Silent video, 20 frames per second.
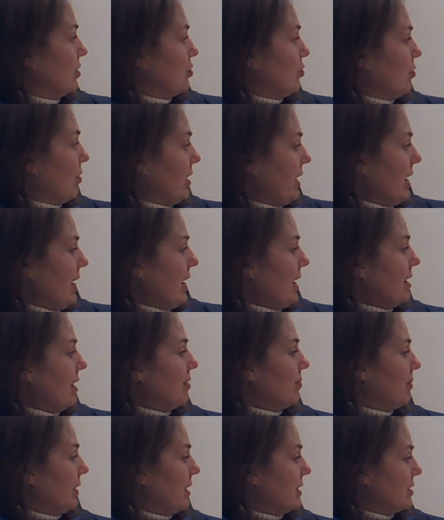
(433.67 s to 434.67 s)

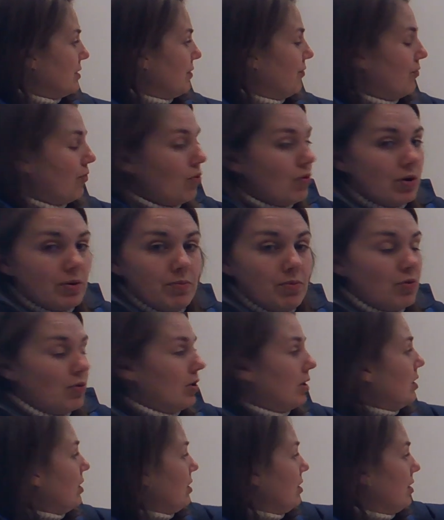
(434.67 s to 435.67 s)
28 plus 4
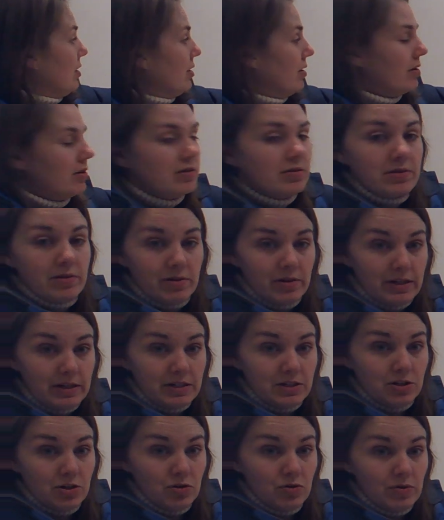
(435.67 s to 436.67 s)
more,
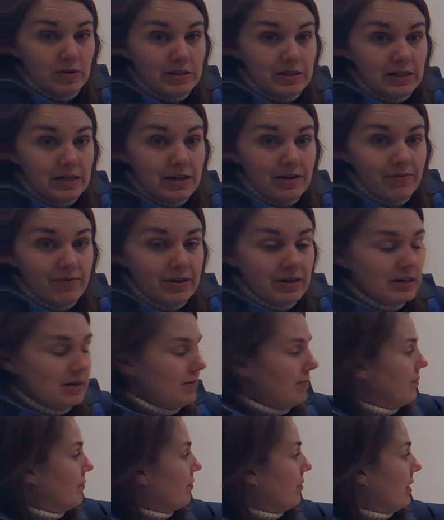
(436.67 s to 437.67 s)
32 is
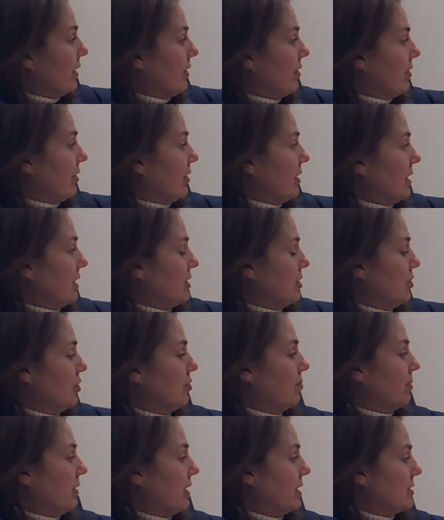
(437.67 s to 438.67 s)
even.
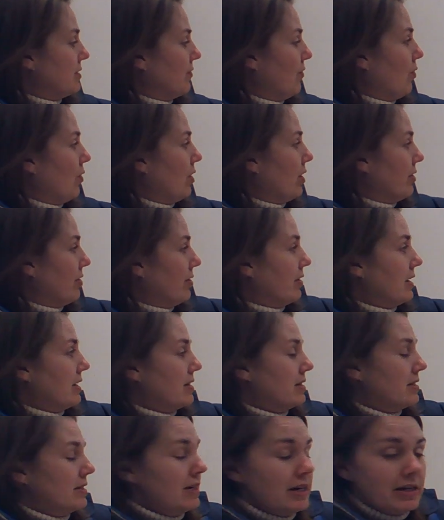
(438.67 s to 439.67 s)
32 plus 4,
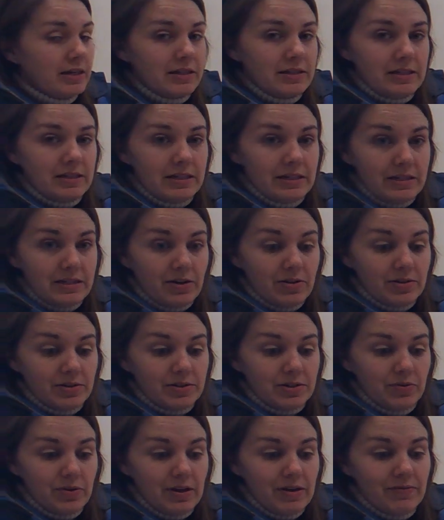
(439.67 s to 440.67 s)
36 is
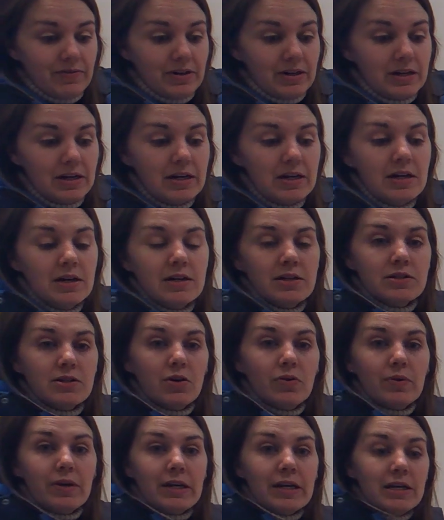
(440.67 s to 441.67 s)
also even.
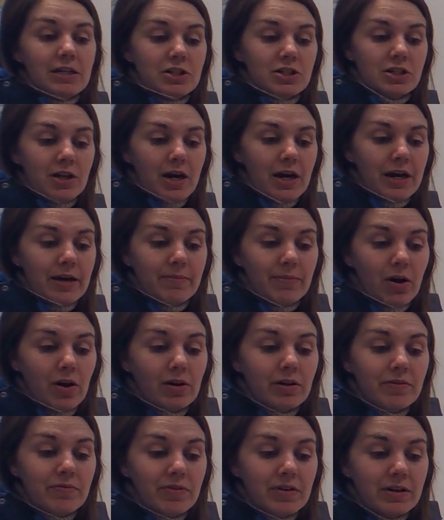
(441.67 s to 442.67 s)
So each time,
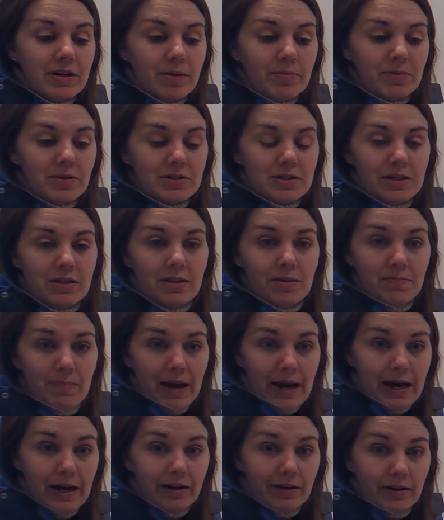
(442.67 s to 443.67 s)
all of the numbers in the
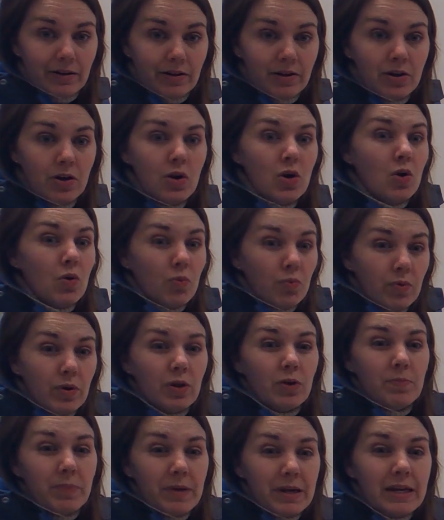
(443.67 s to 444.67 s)
pattern
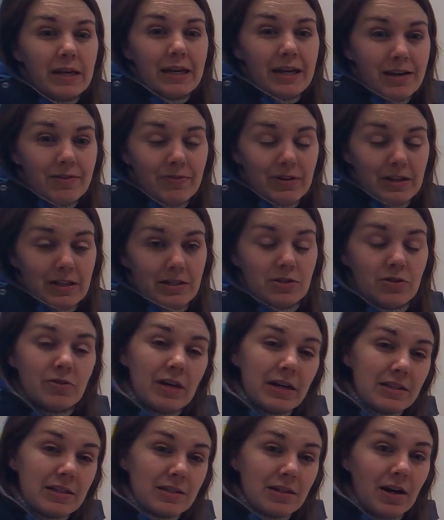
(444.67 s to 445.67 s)
will be even. So
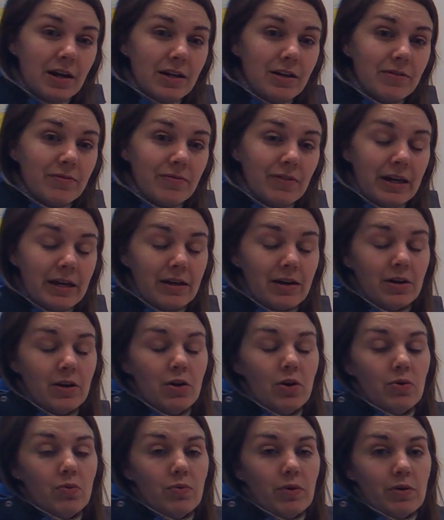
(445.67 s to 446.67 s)
that's kind of like
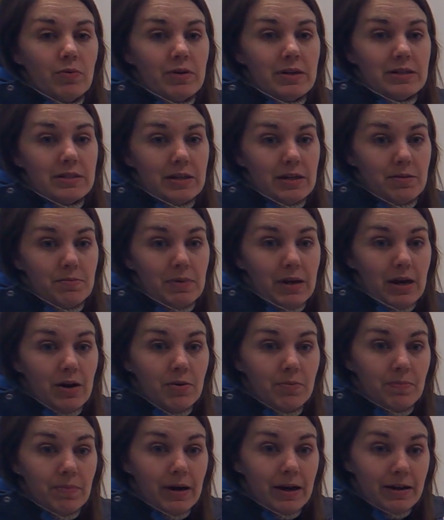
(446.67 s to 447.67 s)
when we skip
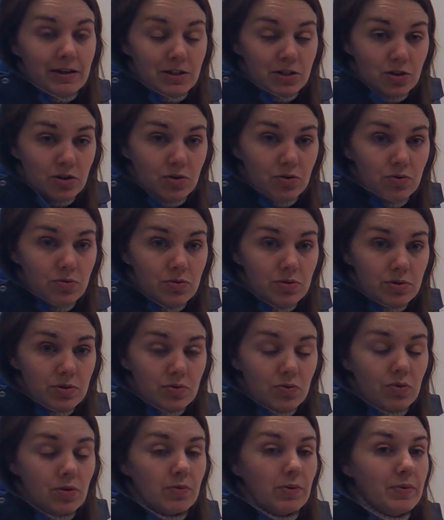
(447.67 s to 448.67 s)
count by 2s
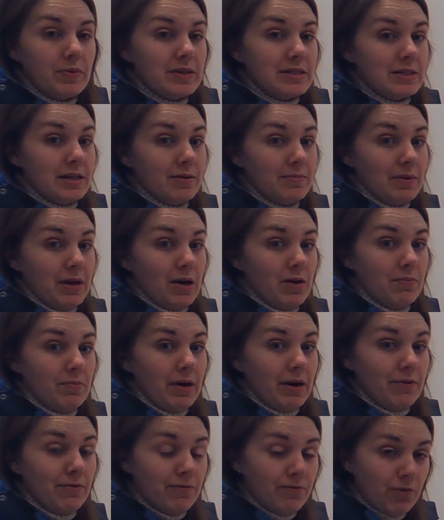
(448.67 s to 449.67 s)
or when we skip count
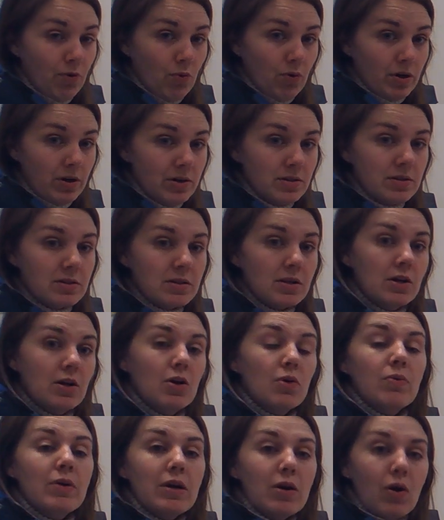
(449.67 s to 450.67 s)
by 4s.
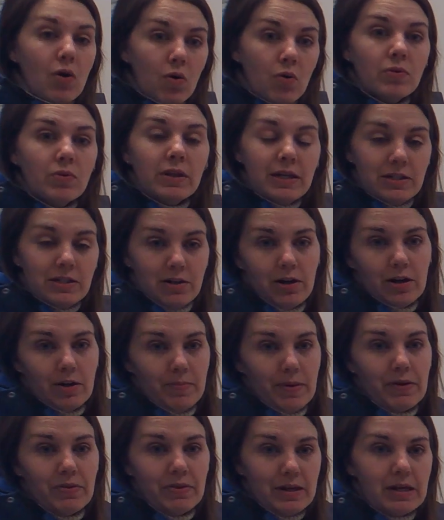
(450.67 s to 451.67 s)
We only talk
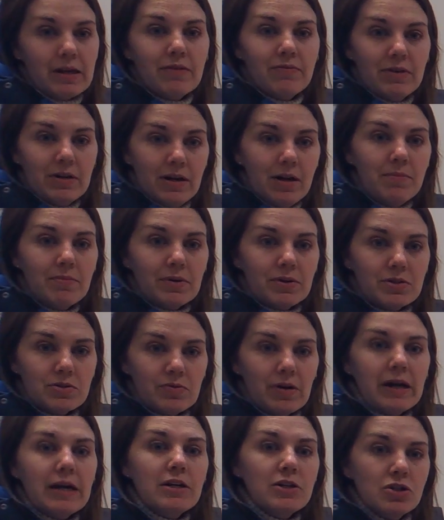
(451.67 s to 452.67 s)
about the even numbers,
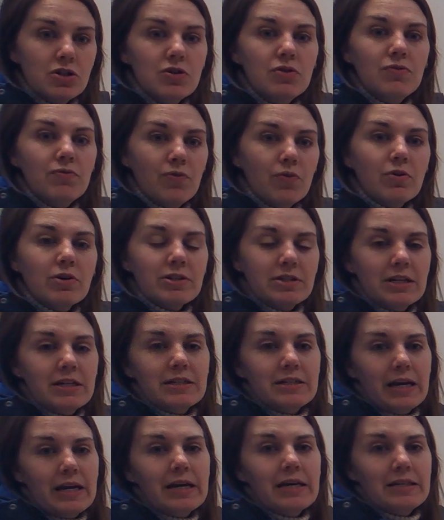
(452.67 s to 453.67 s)
right? 2, 4,
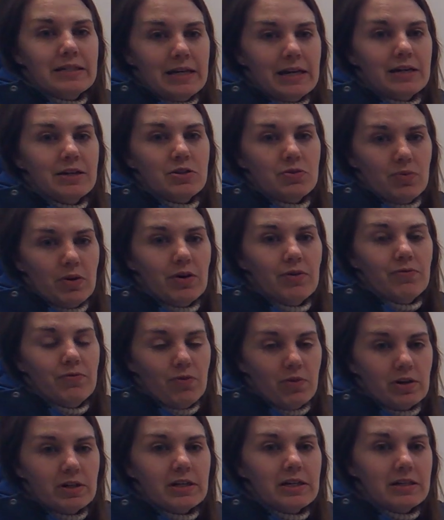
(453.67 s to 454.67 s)
6, 8, 10, 12,
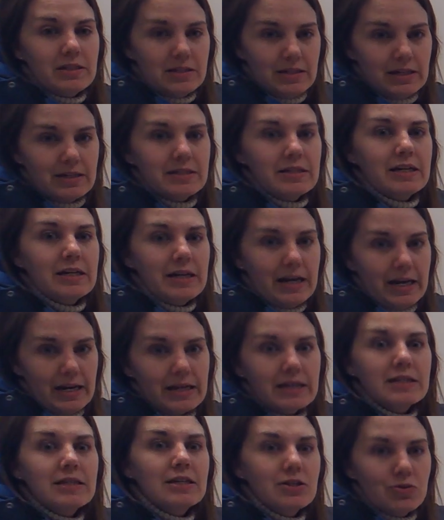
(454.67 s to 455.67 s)
14, 16,
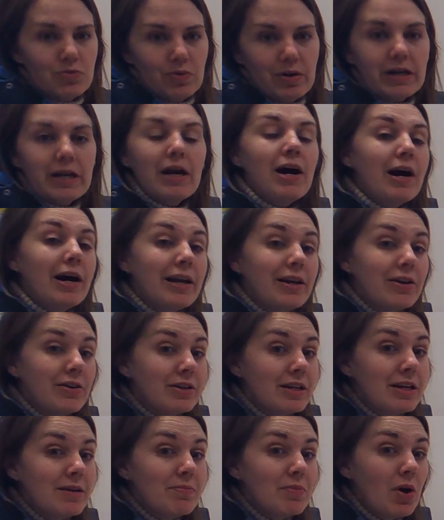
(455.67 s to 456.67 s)
18, 20. I
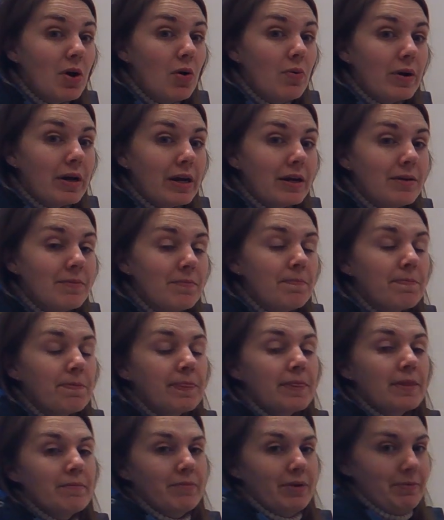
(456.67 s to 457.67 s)
could keep going.
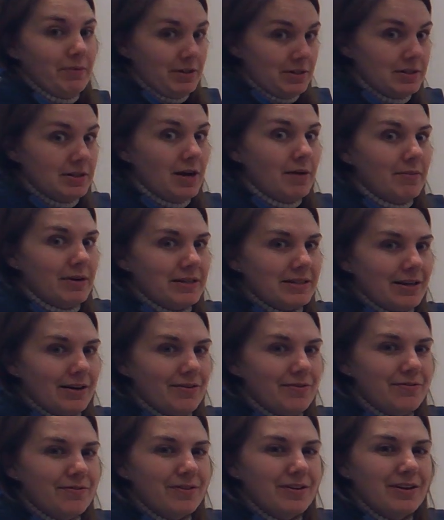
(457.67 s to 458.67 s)
I'm going to stop
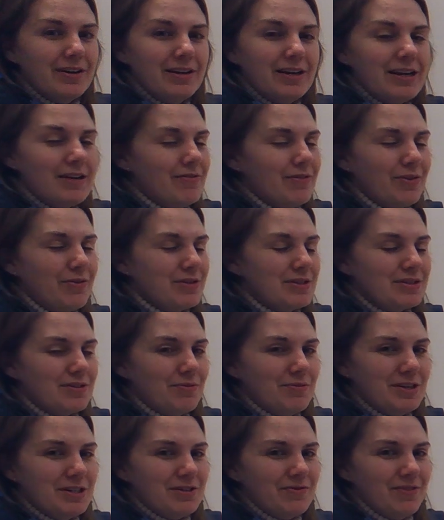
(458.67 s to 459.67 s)
myself, even though it's so
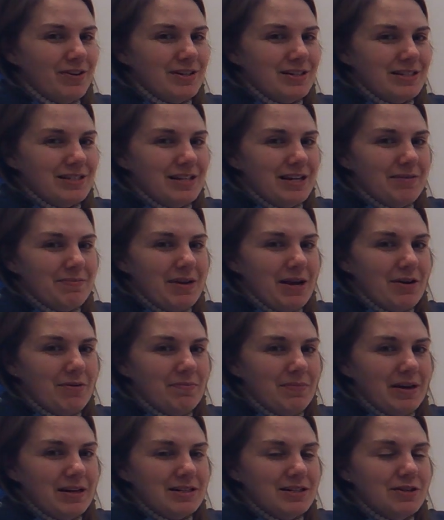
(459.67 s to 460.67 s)
much fun to skip
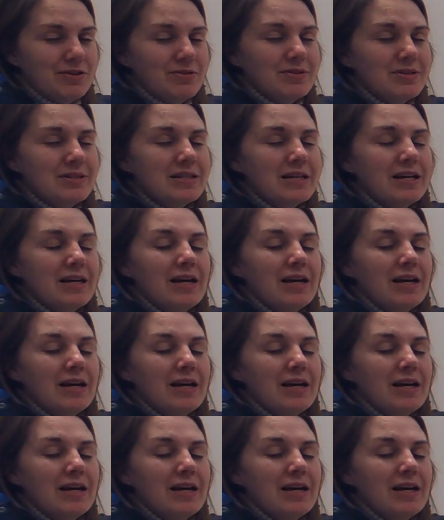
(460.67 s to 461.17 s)
count by 2s.